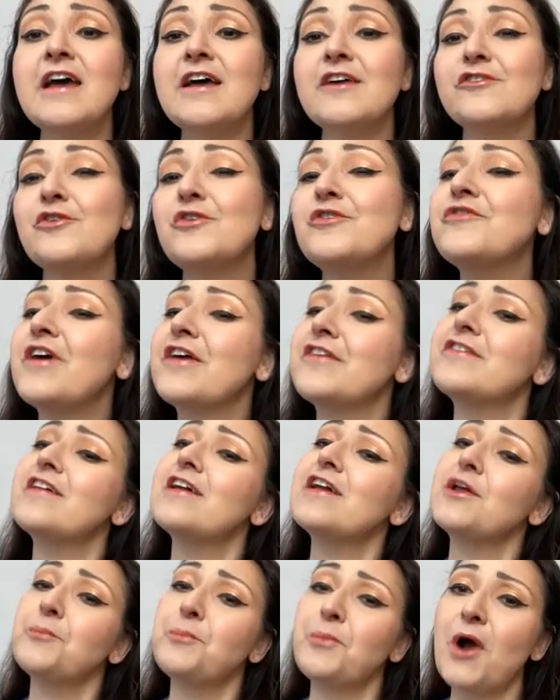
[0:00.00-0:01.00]
So
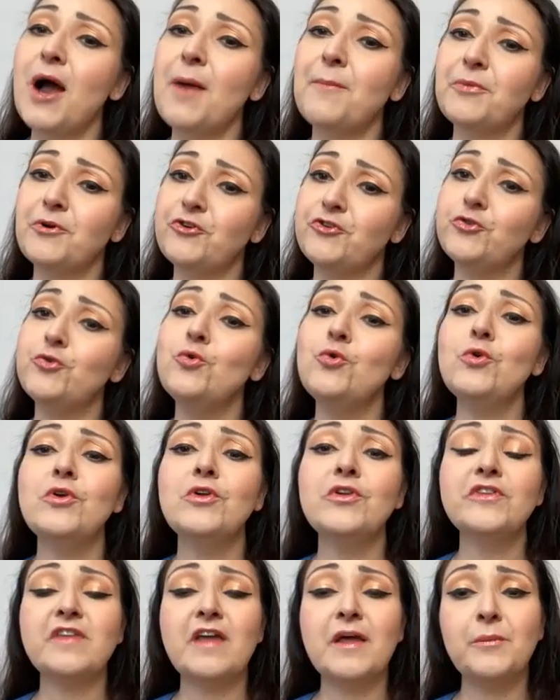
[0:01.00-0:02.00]
investing in proper
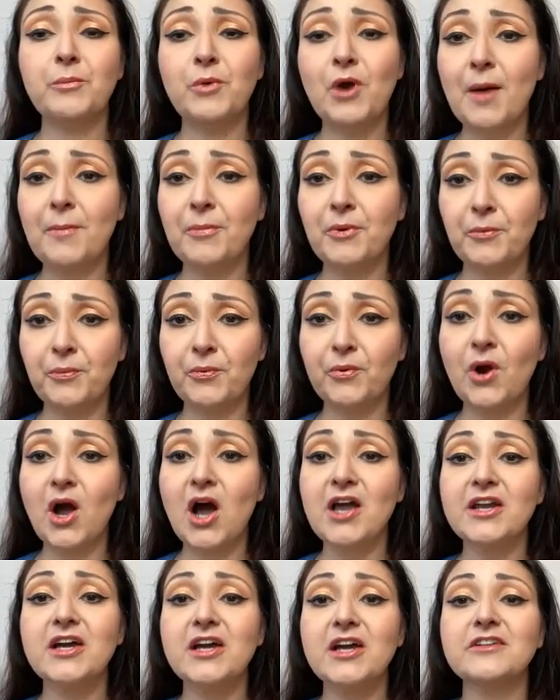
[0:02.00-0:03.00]
tools and proper
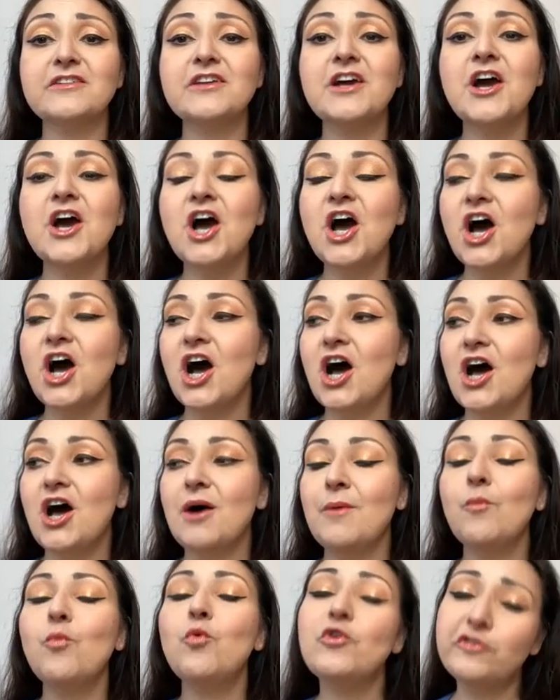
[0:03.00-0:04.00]
product
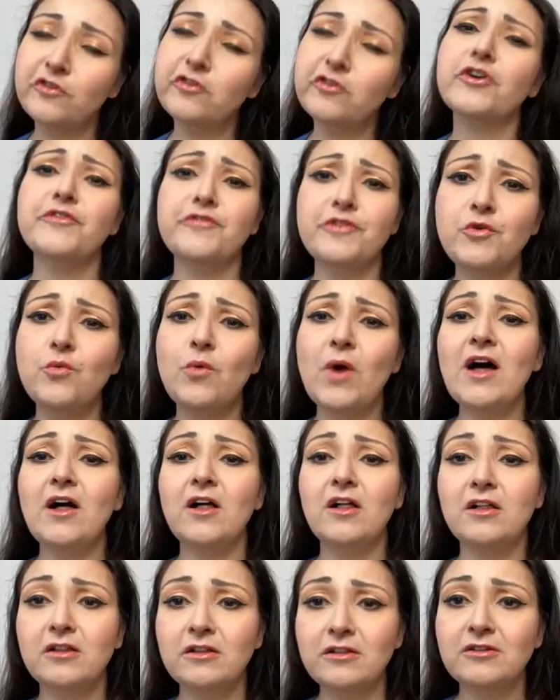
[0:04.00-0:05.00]
will serve you
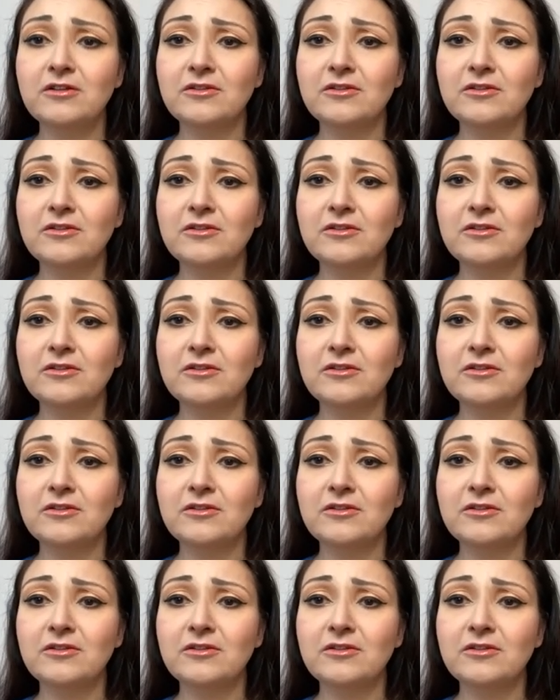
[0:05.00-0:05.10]
well.